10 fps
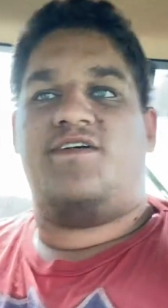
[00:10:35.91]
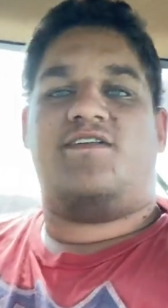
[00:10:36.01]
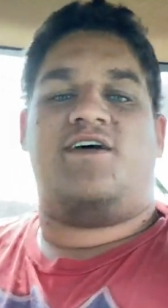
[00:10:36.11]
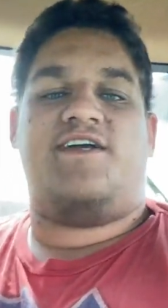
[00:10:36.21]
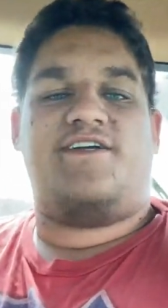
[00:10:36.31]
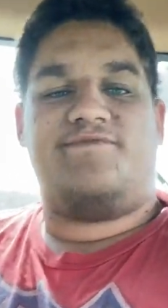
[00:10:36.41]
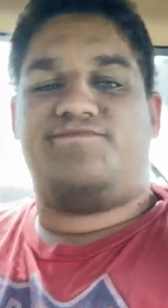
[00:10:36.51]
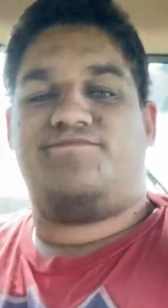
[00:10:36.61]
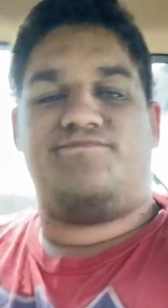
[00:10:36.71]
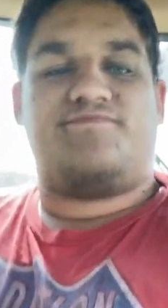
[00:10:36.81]
like it.
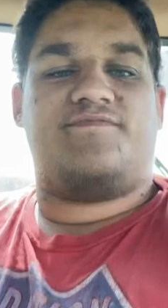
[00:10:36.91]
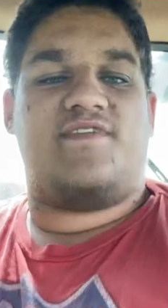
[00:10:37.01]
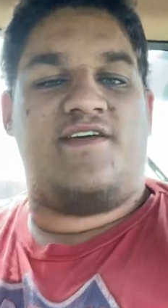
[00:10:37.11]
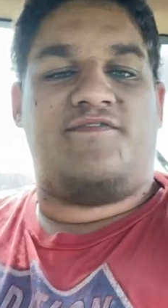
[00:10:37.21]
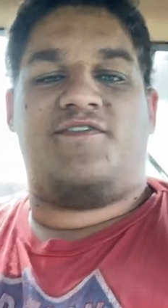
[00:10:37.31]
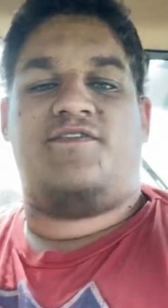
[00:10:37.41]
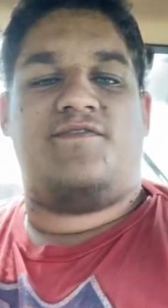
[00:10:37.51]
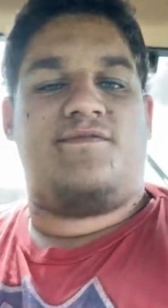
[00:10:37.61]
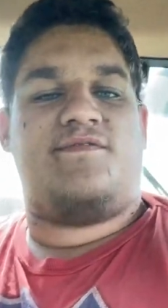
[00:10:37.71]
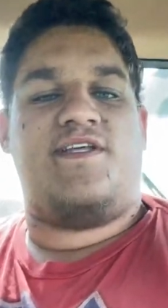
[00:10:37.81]
If you
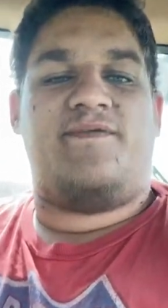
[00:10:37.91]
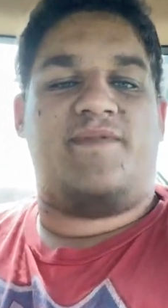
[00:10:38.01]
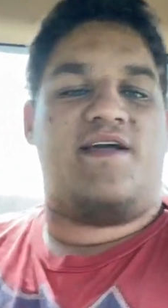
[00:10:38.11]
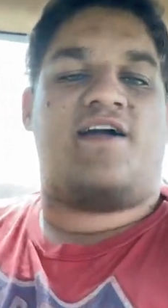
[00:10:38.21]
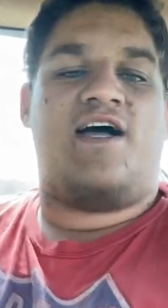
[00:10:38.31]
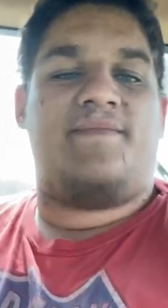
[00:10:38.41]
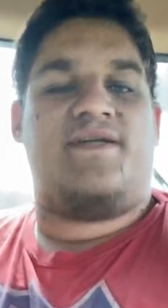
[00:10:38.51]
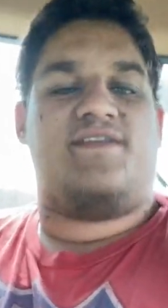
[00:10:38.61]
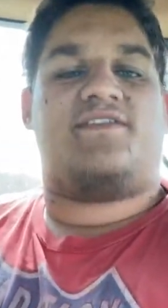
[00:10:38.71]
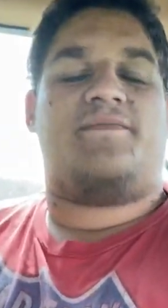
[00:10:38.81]
leave me a
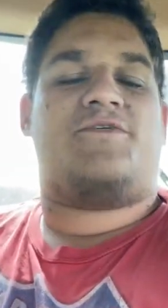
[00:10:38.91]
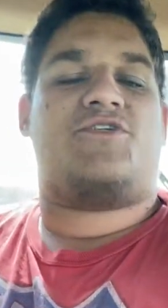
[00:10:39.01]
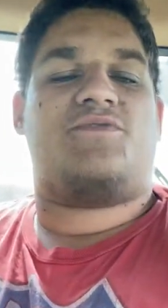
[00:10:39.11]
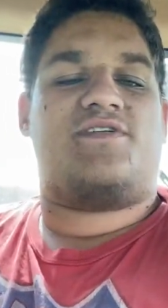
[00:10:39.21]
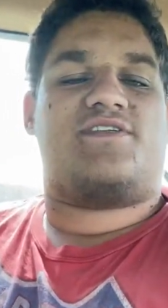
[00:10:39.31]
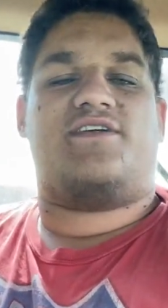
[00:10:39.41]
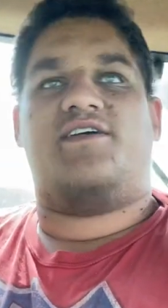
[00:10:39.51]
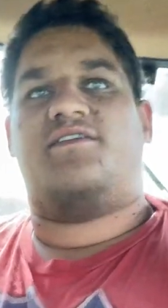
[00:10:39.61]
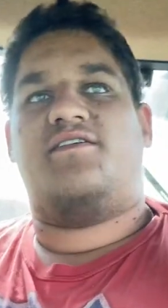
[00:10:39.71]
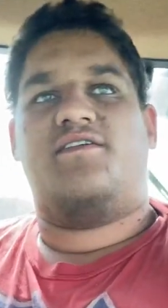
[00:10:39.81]
comment, tell me what you want to see.
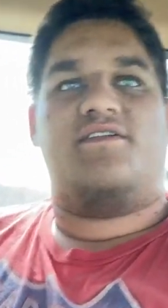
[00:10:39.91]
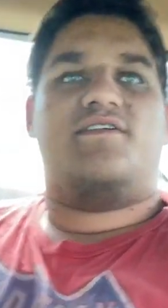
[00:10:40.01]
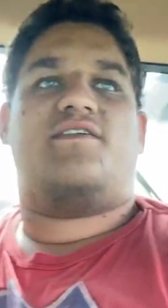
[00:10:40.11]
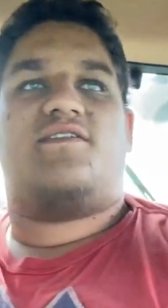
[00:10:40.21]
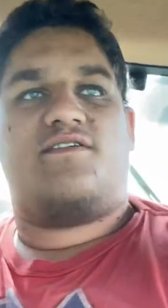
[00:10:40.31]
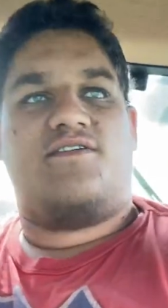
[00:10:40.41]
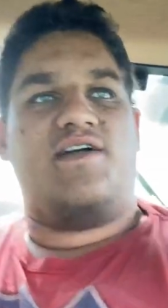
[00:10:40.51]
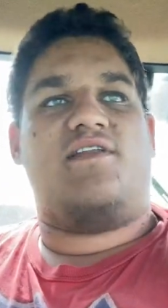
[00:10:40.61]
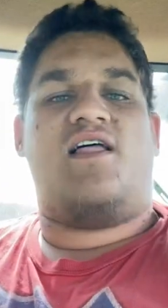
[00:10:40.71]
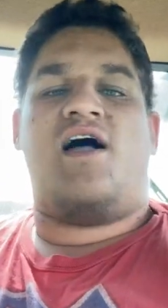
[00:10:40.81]
I
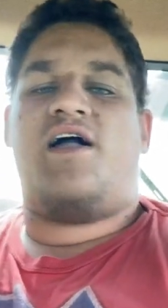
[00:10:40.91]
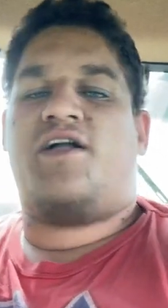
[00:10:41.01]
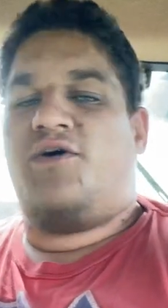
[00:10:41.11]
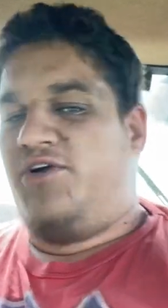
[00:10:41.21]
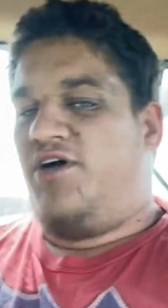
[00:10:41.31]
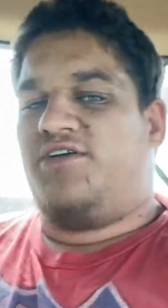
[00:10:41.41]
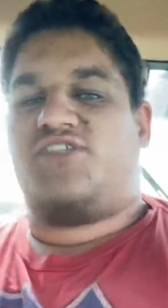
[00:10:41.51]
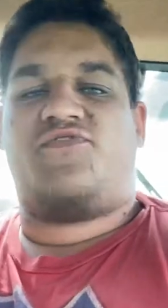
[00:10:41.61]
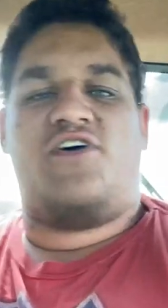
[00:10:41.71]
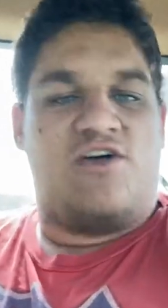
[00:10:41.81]
have a lot going on this
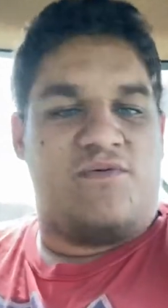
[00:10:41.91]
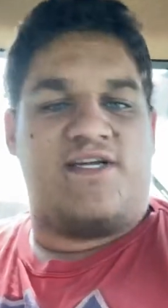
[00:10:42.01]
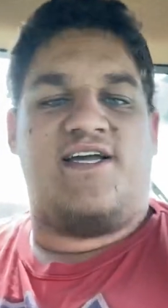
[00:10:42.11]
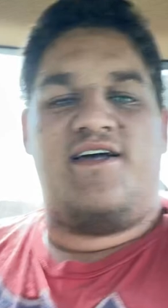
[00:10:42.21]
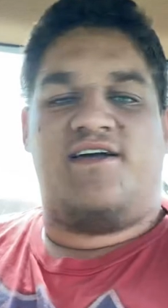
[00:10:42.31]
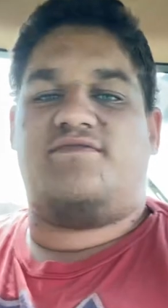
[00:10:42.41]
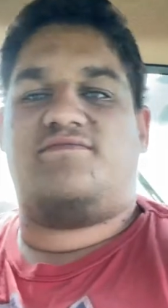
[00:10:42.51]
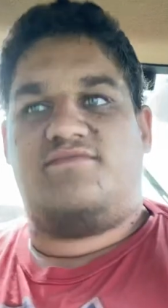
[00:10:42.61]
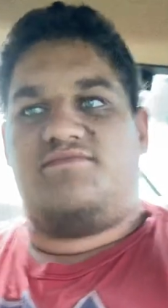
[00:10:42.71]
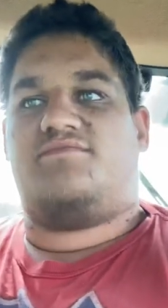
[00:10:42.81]
fall. We got
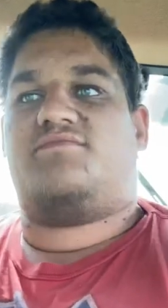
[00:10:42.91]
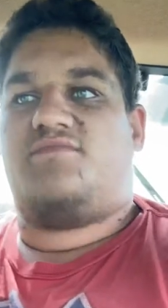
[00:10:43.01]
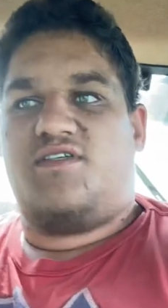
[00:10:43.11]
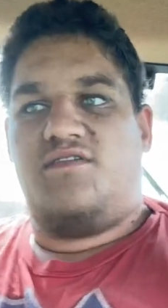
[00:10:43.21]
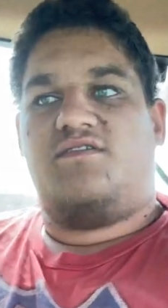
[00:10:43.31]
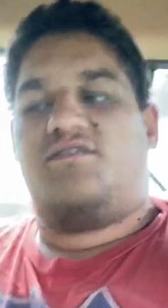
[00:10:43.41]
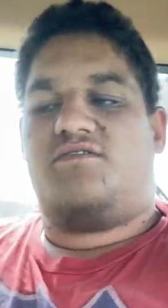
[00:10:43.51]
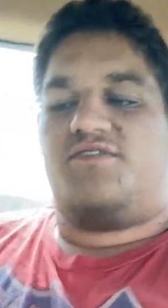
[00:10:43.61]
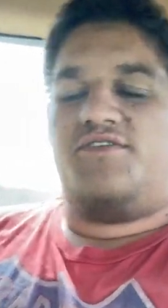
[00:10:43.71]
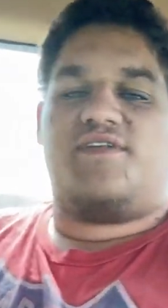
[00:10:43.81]

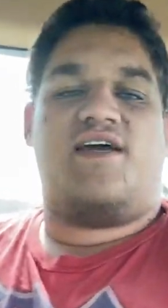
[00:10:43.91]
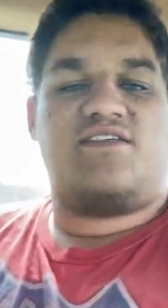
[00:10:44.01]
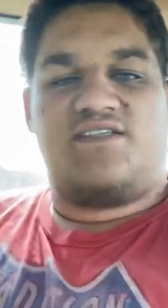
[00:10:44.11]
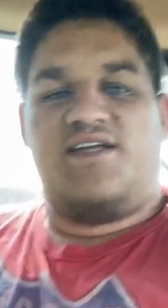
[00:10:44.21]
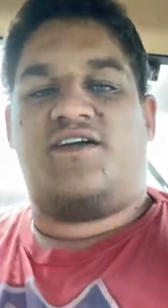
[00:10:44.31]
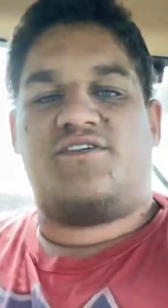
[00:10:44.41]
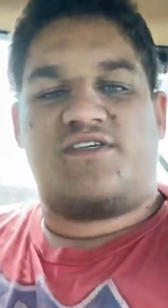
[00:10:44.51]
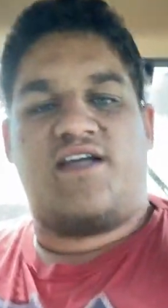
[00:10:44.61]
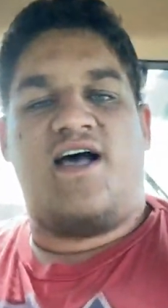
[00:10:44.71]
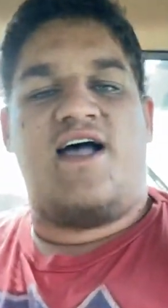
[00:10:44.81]
2,000 acres
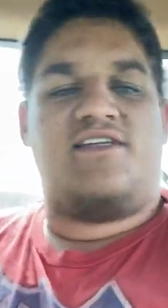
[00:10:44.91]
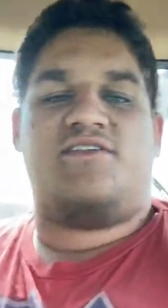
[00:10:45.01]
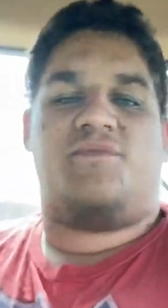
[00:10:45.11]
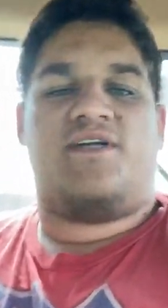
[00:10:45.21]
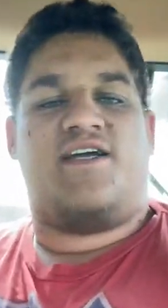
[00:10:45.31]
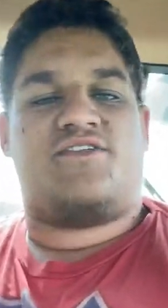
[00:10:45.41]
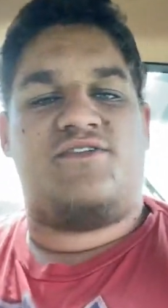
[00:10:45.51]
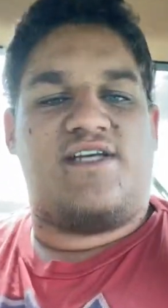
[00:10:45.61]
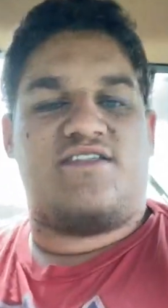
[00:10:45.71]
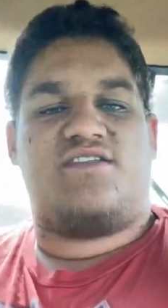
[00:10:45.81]
of cotton and we got
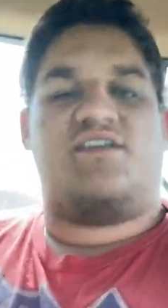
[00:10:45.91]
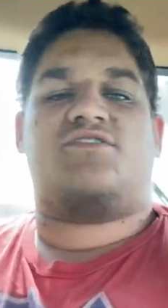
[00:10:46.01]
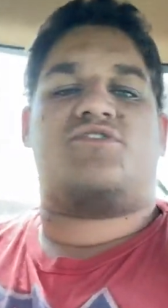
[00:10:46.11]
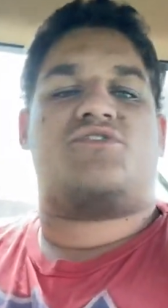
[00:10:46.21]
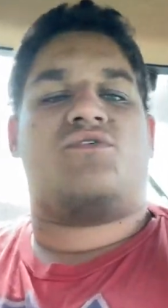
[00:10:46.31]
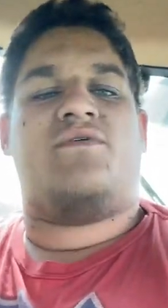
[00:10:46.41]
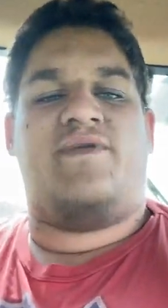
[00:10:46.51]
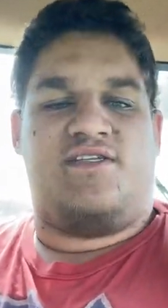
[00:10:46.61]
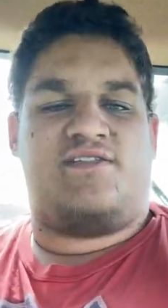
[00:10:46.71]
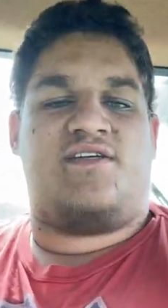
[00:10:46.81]
2,000 acres of
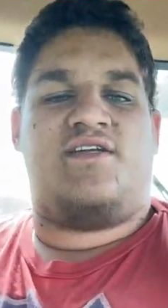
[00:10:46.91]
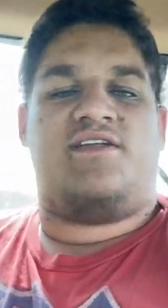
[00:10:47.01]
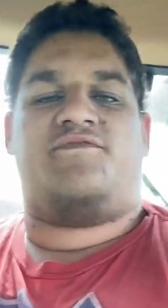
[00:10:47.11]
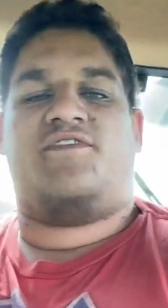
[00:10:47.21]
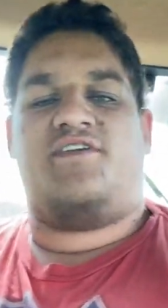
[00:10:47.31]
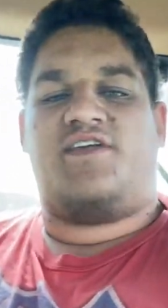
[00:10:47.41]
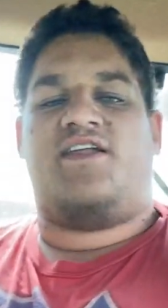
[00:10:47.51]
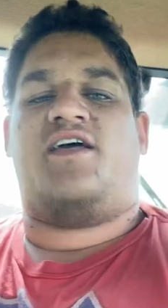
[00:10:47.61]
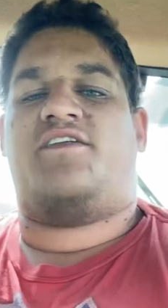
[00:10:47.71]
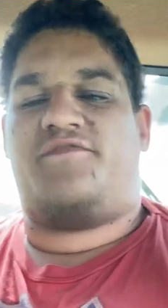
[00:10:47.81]
soybeans to get
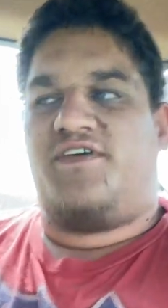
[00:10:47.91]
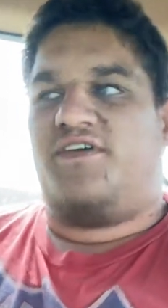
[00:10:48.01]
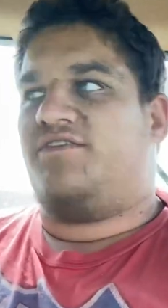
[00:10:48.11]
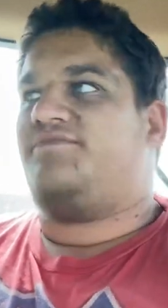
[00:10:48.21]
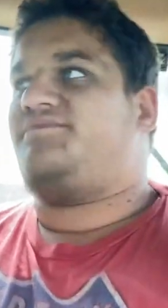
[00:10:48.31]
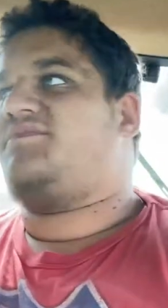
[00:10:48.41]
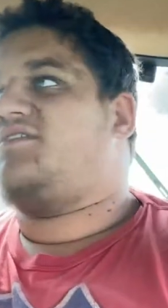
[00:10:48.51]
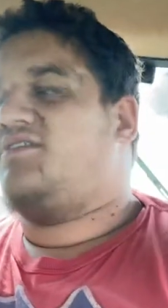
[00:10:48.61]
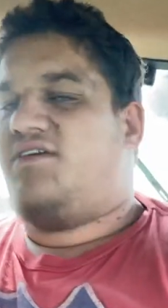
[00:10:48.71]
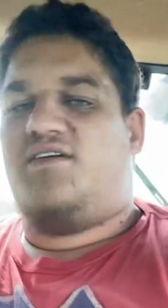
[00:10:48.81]
out of the field.
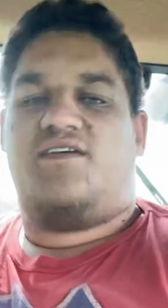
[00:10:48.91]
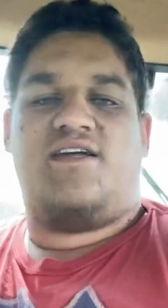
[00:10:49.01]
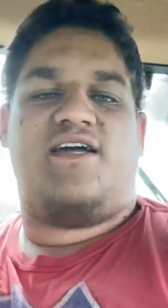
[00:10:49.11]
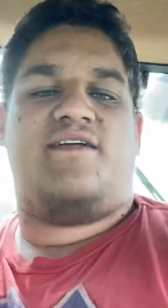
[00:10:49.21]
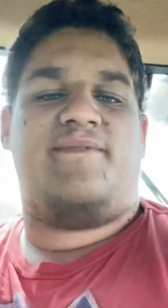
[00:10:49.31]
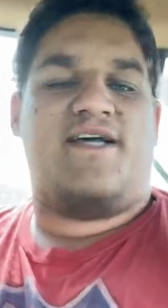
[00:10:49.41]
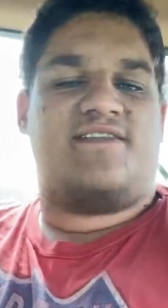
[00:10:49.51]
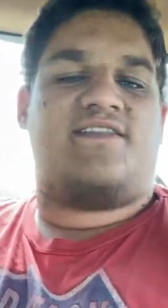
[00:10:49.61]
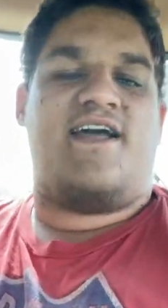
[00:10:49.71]
I got about